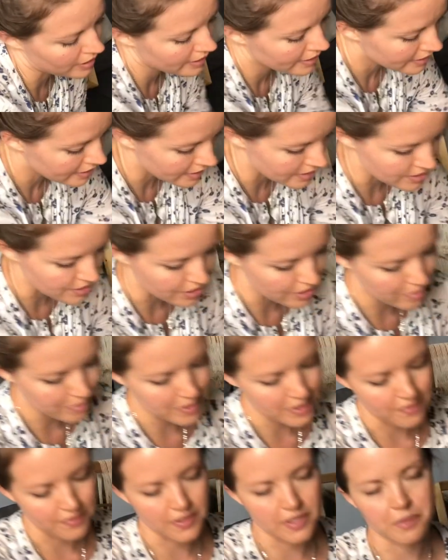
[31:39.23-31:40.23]
in terms
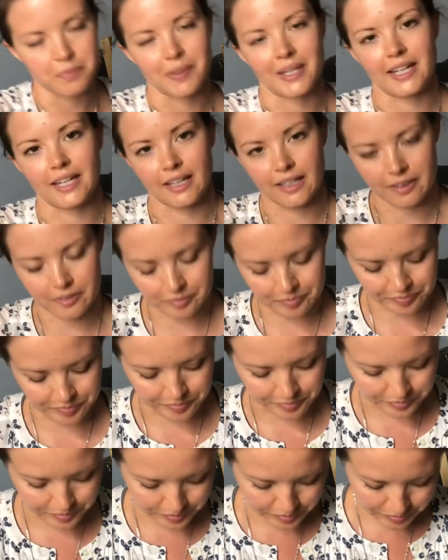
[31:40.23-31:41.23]
of spinning,
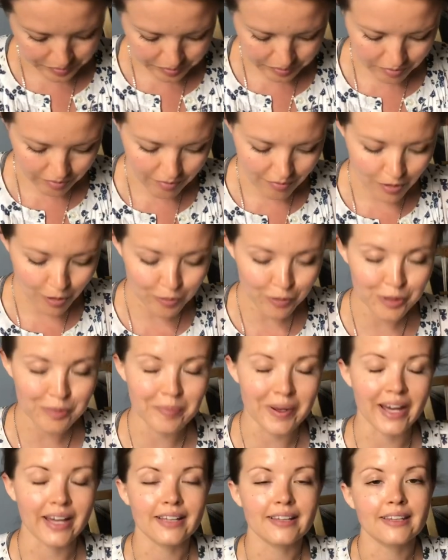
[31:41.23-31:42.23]
were
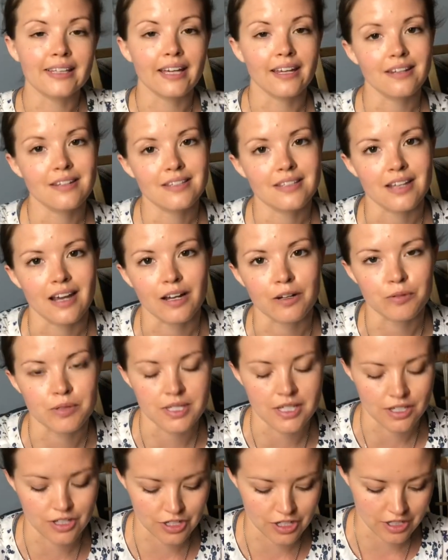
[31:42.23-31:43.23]
my latest
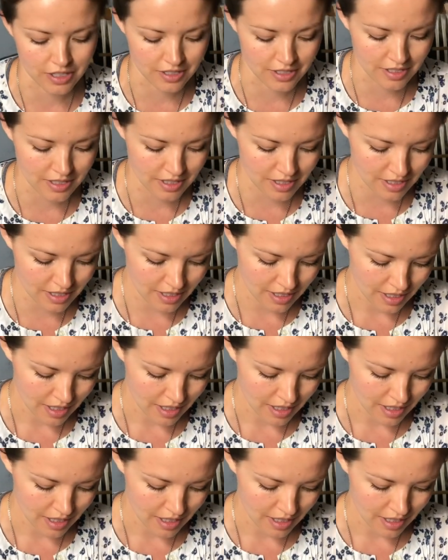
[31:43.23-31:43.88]
acquisitions.